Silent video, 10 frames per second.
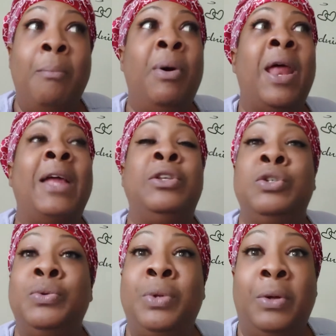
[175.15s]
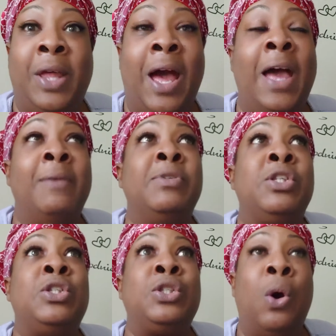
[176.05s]
But I do know that I am
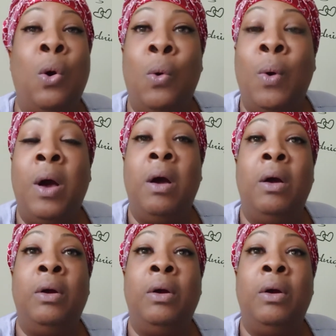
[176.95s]
so